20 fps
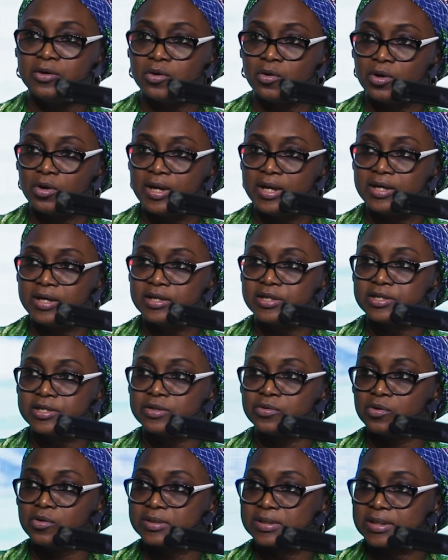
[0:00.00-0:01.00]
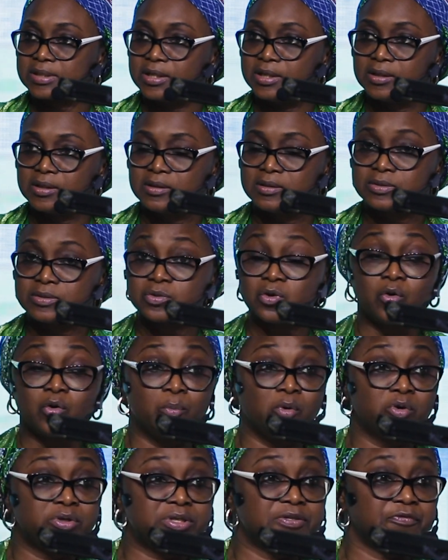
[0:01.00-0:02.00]
knowledge or skills or
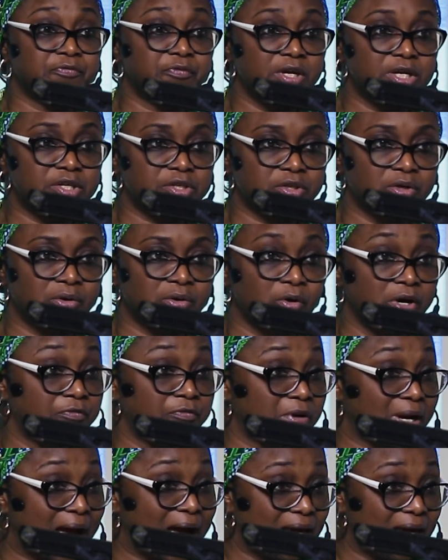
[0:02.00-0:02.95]
motivation or even